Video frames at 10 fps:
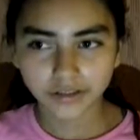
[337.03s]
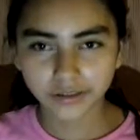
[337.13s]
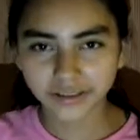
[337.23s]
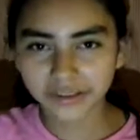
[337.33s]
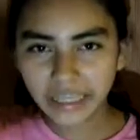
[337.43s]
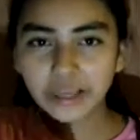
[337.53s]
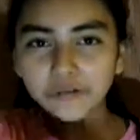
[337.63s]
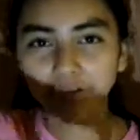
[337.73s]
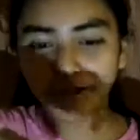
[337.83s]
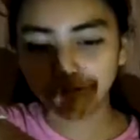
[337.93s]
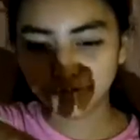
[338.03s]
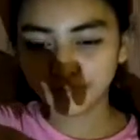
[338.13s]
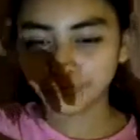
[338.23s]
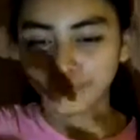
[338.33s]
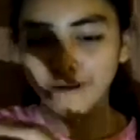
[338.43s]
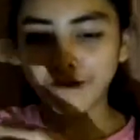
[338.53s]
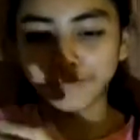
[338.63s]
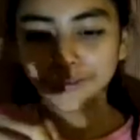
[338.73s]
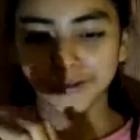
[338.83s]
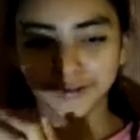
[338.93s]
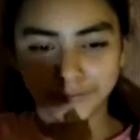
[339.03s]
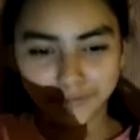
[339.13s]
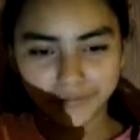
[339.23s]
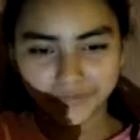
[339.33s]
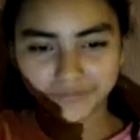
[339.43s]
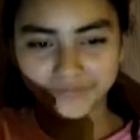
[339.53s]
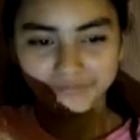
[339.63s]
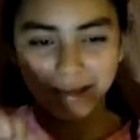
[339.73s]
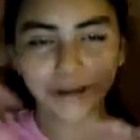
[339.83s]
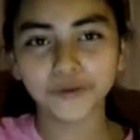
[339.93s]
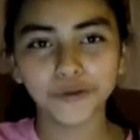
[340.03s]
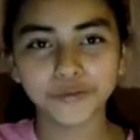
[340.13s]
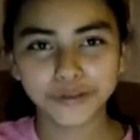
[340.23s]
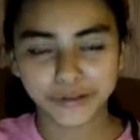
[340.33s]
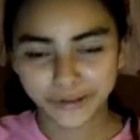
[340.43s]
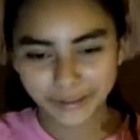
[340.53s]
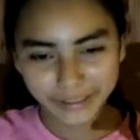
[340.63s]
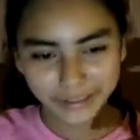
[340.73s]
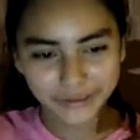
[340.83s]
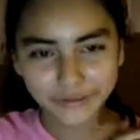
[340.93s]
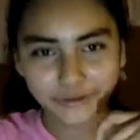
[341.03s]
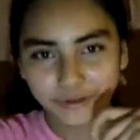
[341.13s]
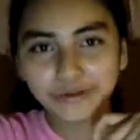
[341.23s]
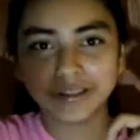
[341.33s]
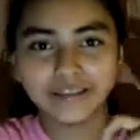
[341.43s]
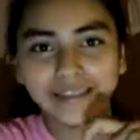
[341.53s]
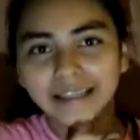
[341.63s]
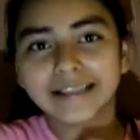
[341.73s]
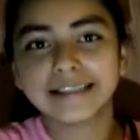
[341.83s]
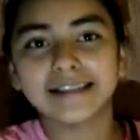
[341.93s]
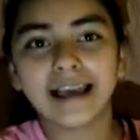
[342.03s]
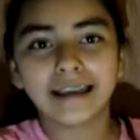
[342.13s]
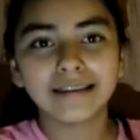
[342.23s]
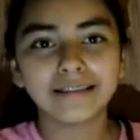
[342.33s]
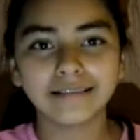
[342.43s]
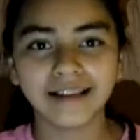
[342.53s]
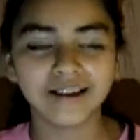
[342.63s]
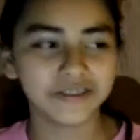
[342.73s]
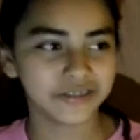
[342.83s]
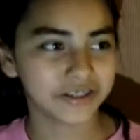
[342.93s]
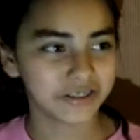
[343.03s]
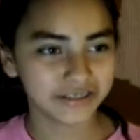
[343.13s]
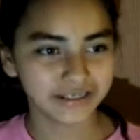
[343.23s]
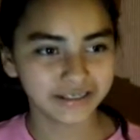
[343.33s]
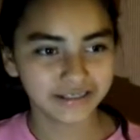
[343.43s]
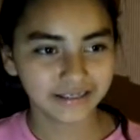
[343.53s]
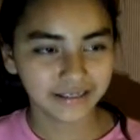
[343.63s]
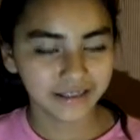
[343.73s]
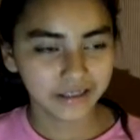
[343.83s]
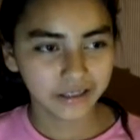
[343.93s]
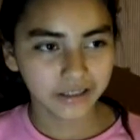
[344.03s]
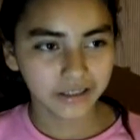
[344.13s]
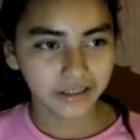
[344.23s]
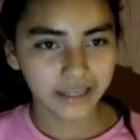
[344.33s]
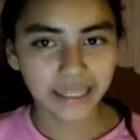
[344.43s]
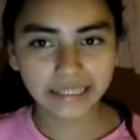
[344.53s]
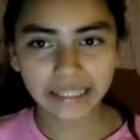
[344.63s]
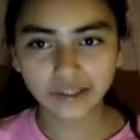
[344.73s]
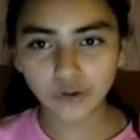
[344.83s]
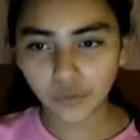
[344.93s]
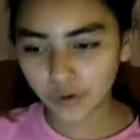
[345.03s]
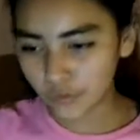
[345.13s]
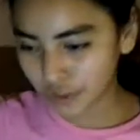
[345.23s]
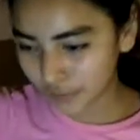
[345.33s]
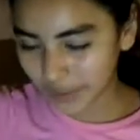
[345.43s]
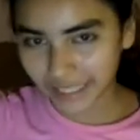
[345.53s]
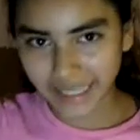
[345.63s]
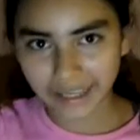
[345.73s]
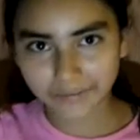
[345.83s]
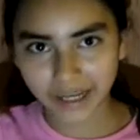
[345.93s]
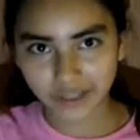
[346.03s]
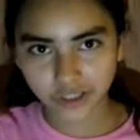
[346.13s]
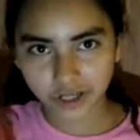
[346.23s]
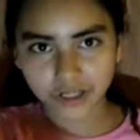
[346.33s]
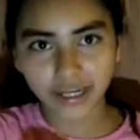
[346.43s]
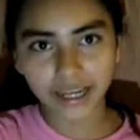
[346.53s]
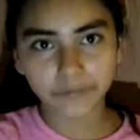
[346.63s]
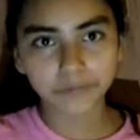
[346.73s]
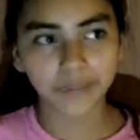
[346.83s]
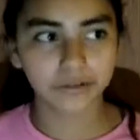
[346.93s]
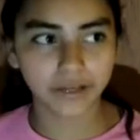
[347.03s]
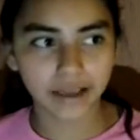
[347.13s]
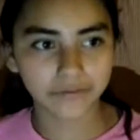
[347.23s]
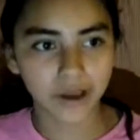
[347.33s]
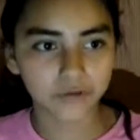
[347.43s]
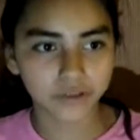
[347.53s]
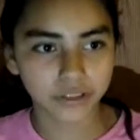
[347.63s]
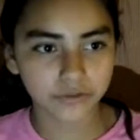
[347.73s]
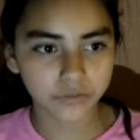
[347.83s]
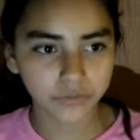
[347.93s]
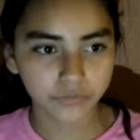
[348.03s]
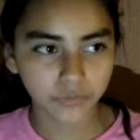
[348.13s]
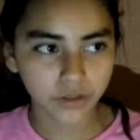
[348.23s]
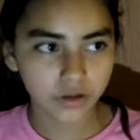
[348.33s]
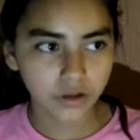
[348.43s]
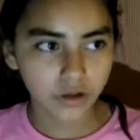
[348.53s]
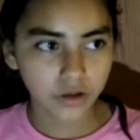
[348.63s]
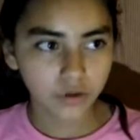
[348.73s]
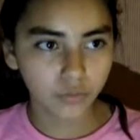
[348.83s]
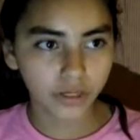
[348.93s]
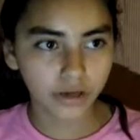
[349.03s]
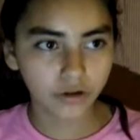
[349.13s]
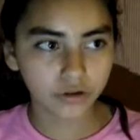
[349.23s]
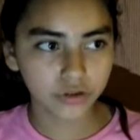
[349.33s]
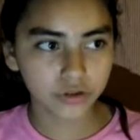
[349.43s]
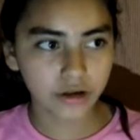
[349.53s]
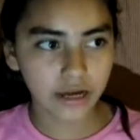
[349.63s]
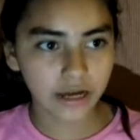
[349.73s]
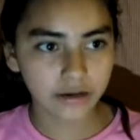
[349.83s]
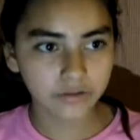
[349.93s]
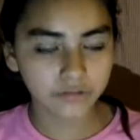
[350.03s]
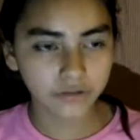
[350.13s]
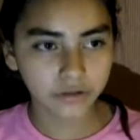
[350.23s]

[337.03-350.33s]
the thing where you grab the, I don't know what it's called, and then you throw the thing inside. I don't know what it's called. And then the one where you play game, like a soccer game. We have that one. We also have,